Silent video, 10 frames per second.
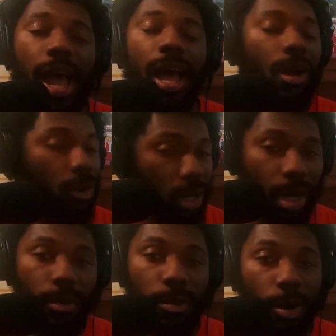I don't
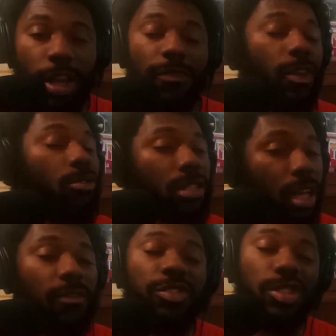care, bro. If your
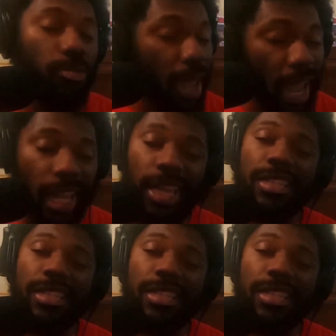stuff smack,